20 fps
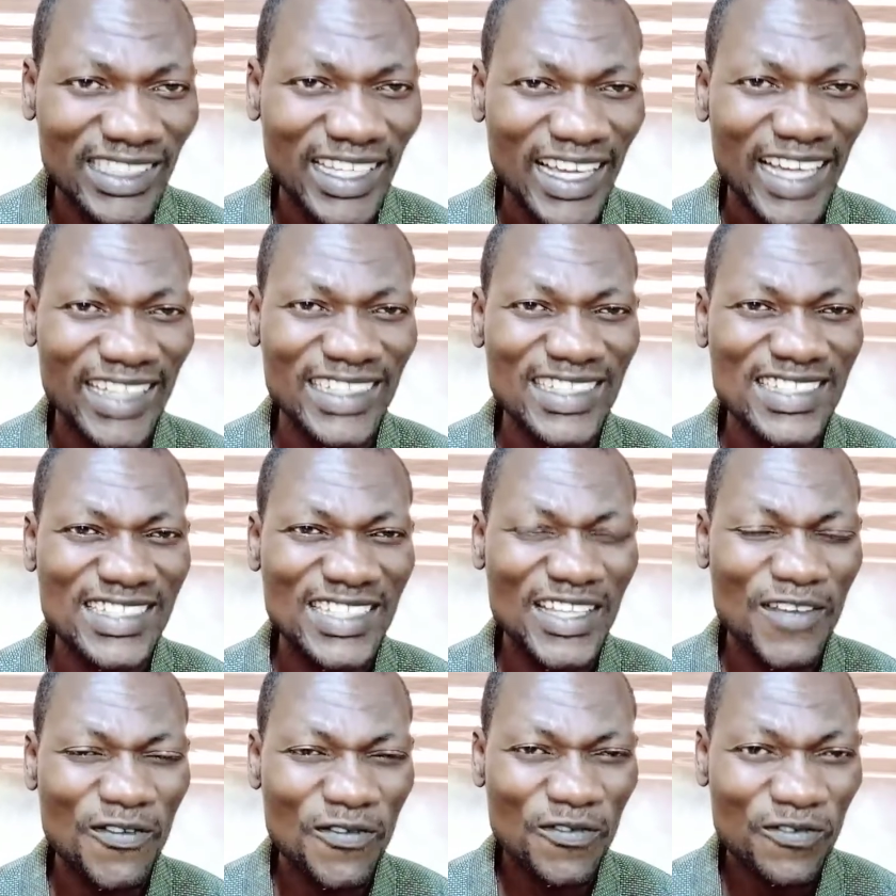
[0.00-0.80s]
that is
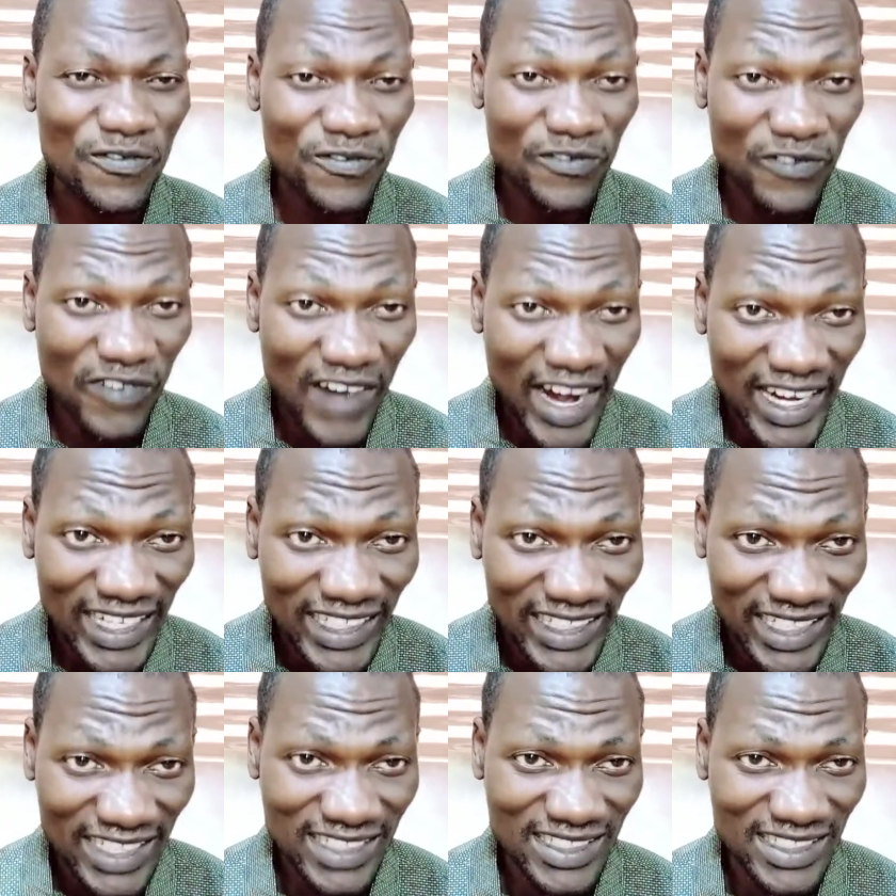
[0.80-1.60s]
the
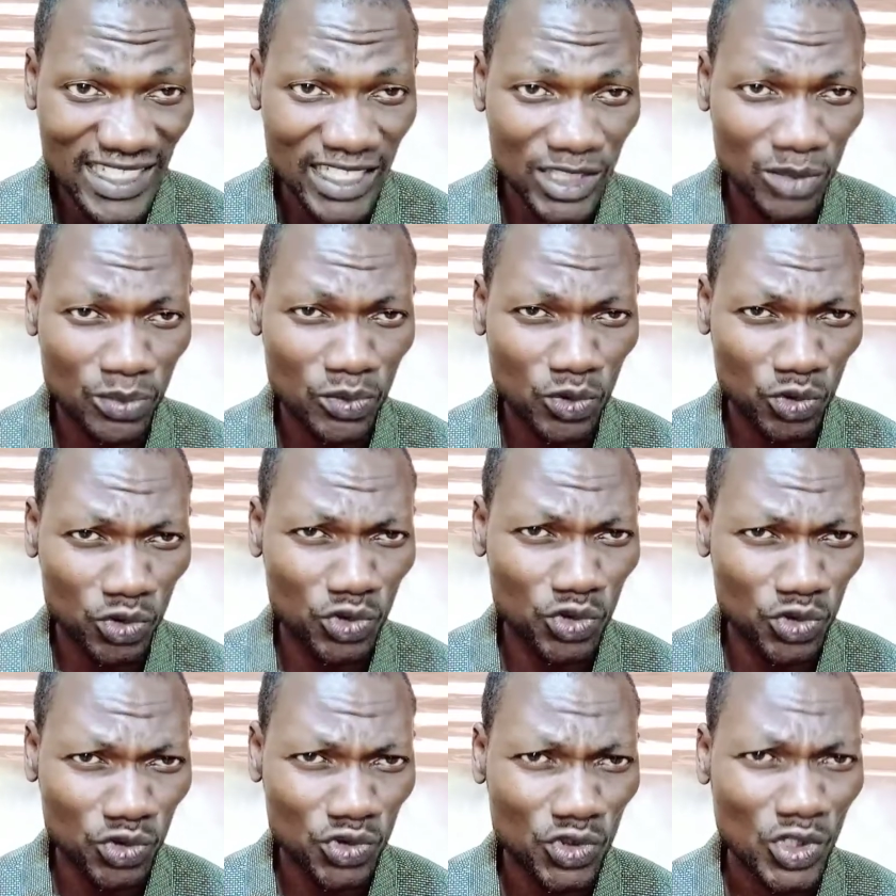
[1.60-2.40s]
fineness that they
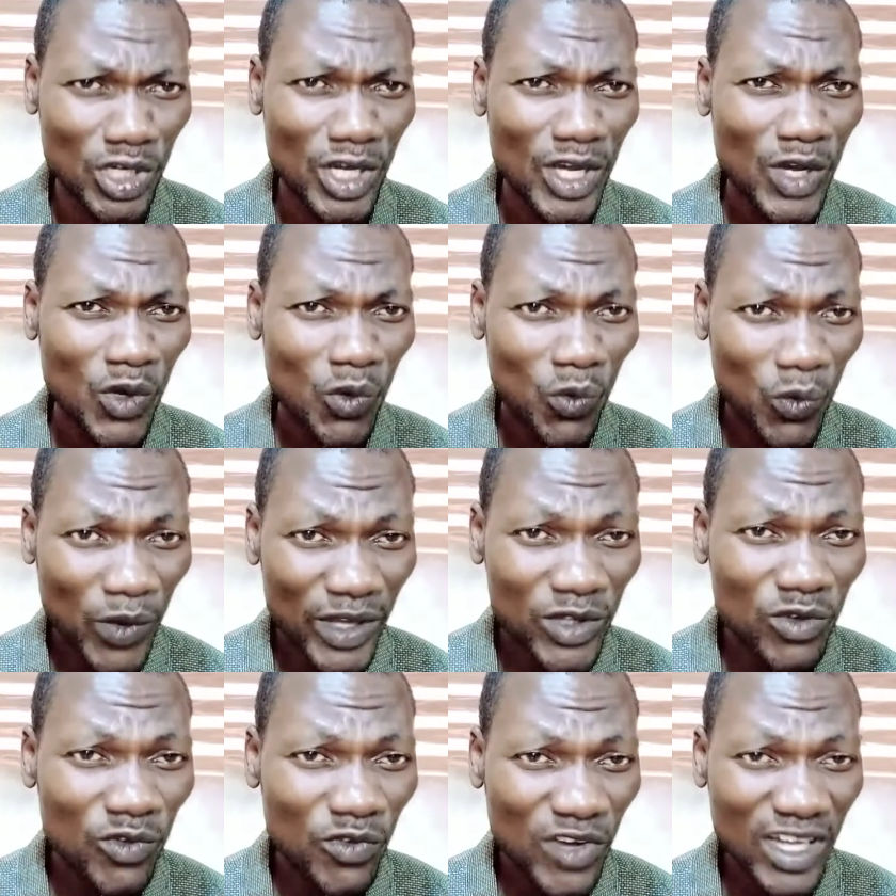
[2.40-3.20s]
produce.
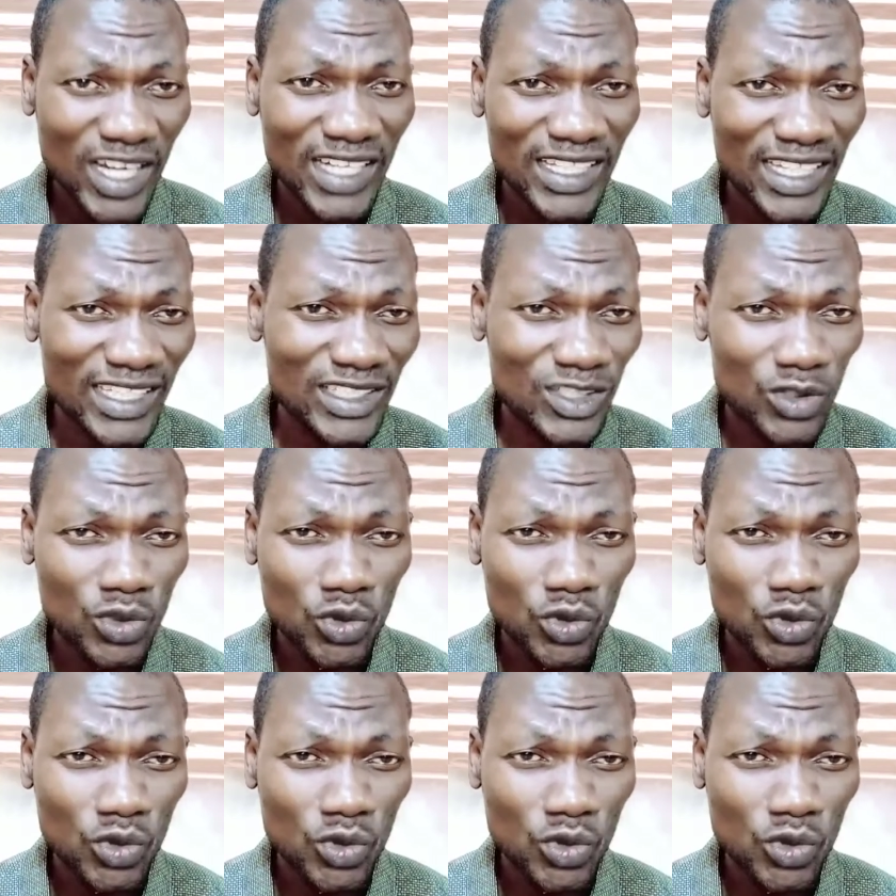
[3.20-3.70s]
When you find out that